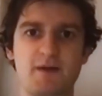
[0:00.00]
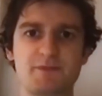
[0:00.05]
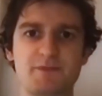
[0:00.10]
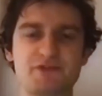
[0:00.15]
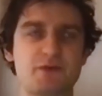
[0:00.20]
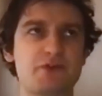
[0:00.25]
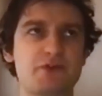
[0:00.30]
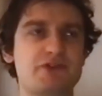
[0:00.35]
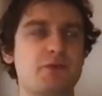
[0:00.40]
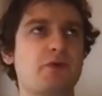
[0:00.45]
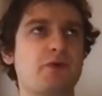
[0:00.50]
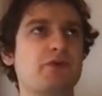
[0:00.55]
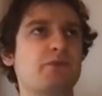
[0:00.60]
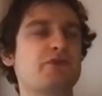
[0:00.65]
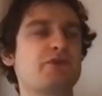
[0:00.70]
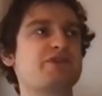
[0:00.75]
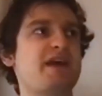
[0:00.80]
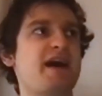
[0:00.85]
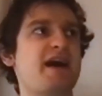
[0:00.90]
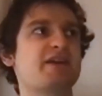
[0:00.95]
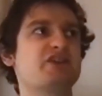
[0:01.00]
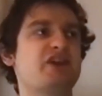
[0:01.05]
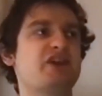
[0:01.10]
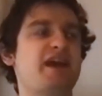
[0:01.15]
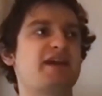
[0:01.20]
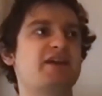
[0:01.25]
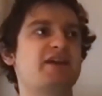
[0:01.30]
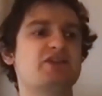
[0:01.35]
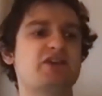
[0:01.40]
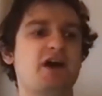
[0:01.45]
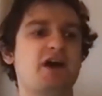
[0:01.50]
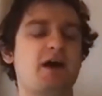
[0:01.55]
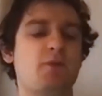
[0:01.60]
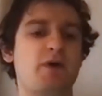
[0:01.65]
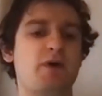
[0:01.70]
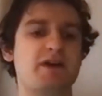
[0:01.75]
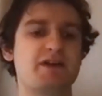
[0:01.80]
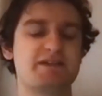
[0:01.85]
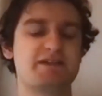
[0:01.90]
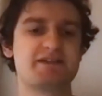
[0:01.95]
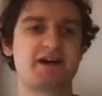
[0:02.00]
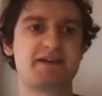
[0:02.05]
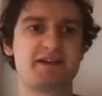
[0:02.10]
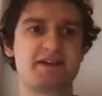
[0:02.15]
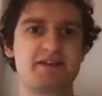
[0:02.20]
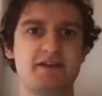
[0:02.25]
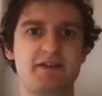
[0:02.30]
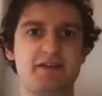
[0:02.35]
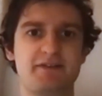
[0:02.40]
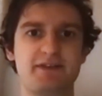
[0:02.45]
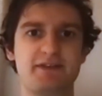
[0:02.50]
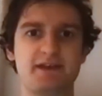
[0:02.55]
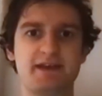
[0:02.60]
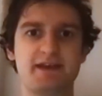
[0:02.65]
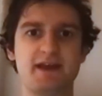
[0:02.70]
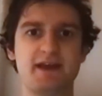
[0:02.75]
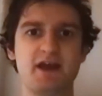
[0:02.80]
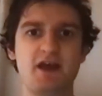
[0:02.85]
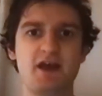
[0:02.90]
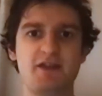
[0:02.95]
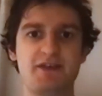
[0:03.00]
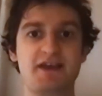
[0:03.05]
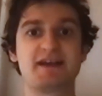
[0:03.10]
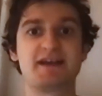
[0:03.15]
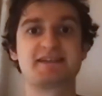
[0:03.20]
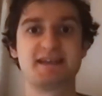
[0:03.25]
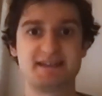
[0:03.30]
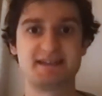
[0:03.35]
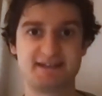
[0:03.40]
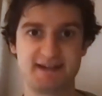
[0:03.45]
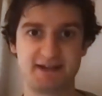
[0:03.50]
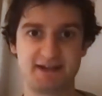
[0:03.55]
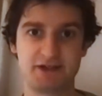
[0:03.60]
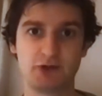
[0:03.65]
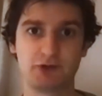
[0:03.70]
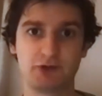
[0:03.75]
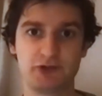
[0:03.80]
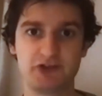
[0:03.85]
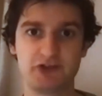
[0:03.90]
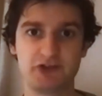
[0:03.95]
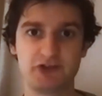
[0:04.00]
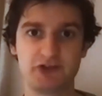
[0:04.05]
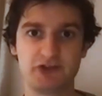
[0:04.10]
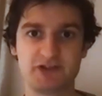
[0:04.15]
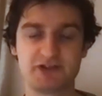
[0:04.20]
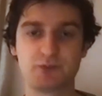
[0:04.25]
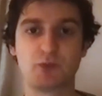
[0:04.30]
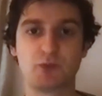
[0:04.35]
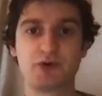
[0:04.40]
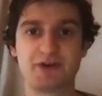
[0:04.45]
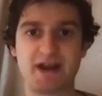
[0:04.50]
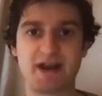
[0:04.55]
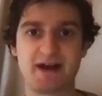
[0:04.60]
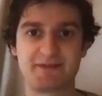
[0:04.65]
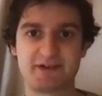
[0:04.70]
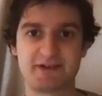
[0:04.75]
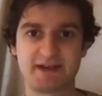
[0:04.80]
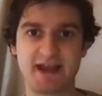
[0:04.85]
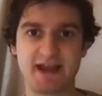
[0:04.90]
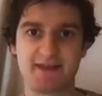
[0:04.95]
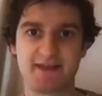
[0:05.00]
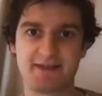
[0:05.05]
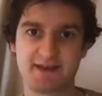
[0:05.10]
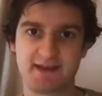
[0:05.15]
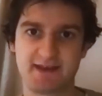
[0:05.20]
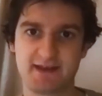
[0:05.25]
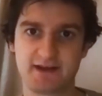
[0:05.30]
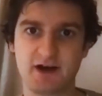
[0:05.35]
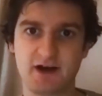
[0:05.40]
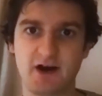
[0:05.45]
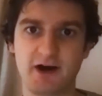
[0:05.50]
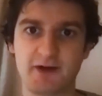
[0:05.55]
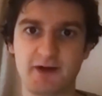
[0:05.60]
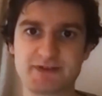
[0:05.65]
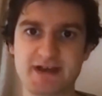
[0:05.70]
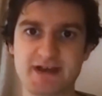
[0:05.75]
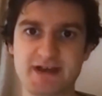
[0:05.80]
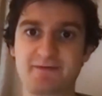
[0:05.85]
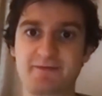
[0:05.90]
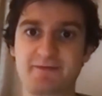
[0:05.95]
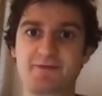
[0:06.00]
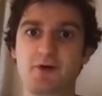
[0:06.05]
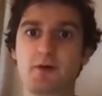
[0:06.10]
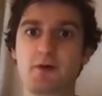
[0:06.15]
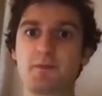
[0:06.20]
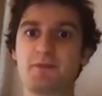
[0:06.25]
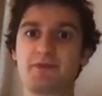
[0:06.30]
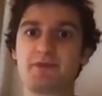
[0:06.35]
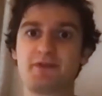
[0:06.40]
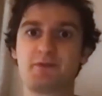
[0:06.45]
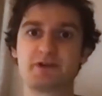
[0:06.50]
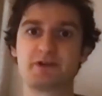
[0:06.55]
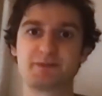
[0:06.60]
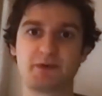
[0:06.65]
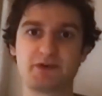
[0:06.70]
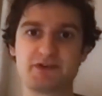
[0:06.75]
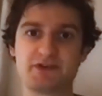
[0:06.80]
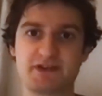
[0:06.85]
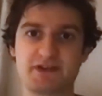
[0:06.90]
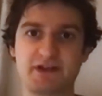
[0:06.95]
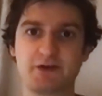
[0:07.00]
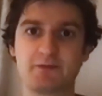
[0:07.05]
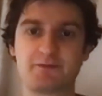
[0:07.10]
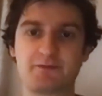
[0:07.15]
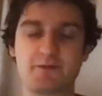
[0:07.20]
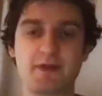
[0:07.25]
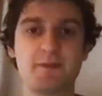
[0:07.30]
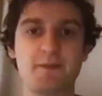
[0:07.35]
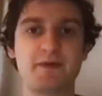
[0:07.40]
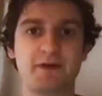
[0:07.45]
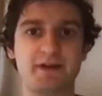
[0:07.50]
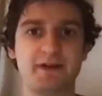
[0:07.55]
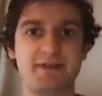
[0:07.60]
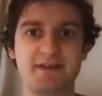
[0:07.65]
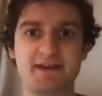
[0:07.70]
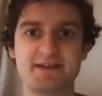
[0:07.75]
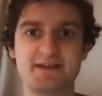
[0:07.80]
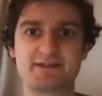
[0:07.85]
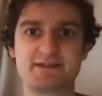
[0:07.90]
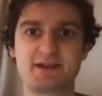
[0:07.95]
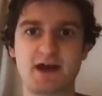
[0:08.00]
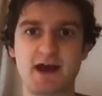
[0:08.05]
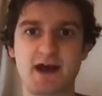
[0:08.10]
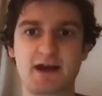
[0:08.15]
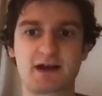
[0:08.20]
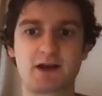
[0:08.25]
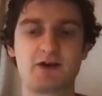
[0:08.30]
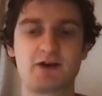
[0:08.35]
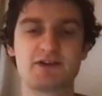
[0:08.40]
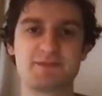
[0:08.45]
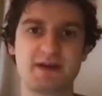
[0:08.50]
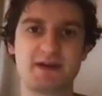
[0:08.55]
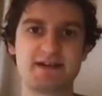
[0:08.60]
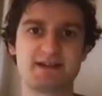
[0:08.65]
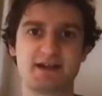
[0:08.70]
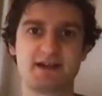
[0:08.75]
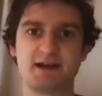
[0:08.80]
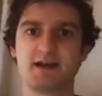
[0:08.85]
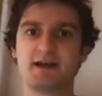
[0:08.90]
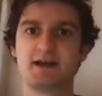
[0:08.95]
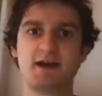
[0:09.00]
So what was that change where you decided that the existing Yolt users wouldn't have to get the card? Was that from the response that you got from them in these closed beta?